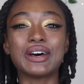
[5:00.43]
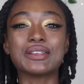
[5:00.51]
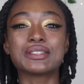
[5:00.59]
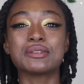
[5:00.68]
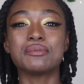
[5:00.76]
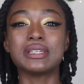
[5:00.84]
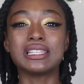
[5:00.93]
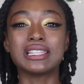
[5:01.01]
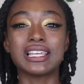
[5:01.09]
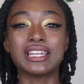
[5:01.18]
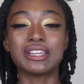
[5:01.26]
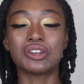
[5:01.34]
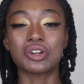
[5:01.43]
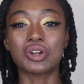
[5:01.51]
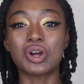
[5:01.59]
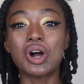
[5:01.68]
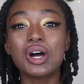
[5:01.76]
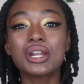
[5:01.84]
also be lit in
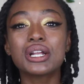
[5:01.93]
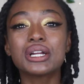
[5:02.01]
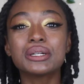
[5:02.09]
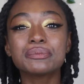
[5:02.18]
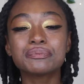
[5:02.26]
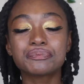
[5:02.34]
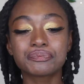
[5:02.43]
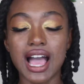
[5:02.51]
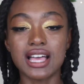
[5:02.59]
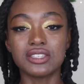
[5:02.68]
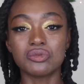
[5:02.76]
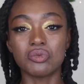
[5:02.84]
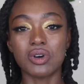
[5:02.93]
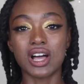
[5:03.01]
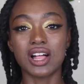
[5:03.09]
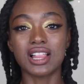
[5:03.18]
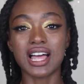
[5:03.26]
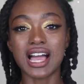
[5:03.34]
her honor, as
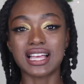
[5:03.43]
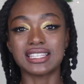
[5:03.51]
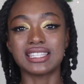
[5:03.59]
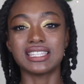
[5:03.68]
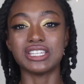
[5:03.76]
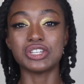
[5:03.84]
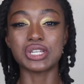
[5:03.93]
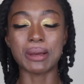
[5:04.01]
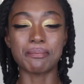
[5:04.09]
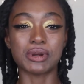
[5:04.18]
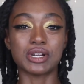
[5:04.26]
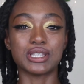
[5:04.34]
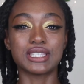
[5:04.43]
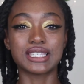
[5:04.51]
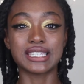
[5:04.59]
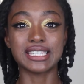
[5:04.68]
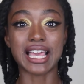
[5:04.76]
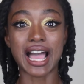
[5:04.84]
well as the shepherd's
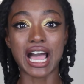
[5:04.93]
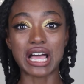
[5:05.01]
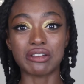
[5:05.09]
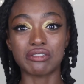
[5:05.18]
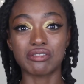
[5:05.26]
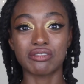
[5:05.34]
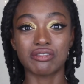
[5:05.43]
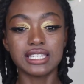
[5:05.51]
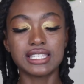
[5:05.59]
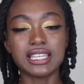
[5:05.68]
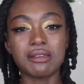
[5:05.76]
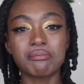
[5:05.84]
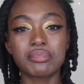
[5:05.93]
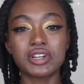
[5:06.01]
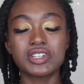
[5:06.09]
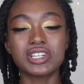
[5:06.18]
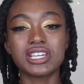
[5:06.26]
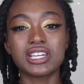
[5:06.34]
staff. Saint
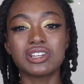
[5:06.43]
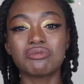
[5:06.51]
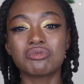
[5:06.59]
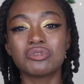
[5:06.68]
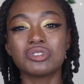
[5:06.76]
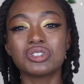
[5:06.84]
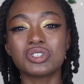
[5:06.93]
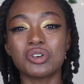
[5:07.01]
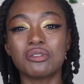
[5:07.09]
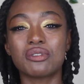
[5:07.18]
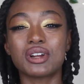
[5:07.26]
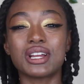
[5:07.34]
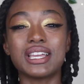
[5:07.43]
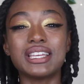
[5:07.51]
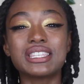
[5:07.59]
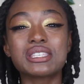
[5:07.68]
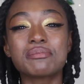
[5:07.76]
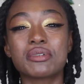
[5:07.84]
Brigid rules over
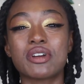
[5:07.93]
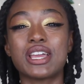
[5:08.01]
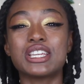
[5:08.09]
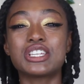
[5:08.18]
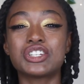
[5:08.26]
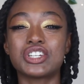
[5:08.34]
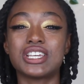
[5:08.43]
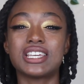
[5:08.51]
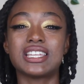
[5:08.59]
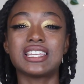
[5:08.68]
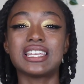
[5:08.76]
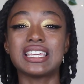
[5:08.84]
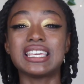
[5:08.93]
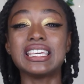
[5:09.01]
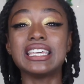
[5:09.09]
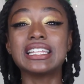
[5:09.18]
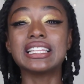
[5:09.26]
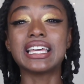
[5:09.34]
inspiration,
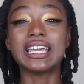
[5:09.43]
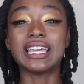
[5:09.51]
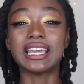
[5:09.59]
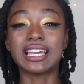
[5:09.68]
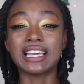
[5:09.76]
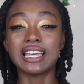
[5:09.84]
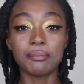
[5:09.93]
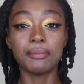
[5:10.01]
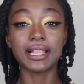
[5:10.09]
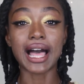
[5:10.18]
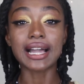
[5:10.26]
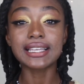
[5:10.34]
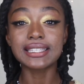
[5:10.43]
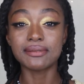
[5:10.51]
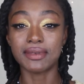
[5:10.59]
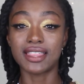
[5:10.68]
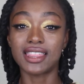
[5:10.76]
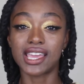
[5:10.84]
healing,
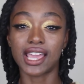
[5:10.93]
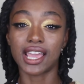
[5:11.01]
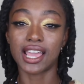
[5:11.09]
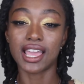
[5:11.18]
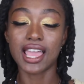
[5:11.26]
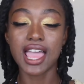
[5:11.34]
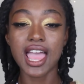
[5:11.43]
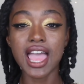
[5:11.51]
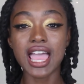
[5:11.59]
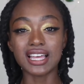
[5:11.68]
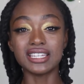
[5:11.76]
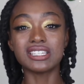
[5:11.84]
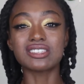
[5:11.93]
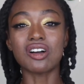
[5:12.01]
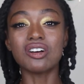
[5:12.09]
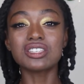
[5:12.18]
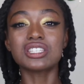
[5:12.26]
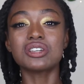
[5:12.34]
blacksmithing, and is
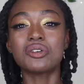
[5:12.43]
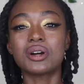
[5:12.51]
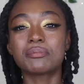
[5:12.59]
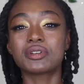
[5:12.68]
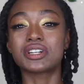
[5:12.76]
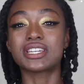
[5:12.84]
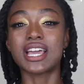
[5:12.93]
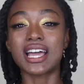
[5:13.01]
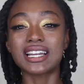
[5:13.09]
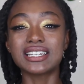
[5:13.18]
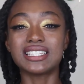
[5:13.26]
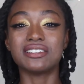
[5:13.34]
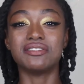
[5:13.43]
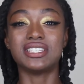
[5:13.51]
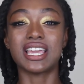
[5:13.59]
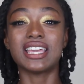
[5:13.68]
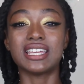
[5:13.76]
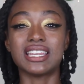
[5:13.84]
also a protective
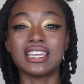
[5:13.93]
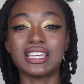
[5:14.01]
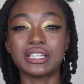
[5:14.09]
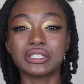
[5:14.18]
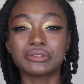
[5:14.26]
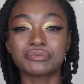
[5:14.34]
deity.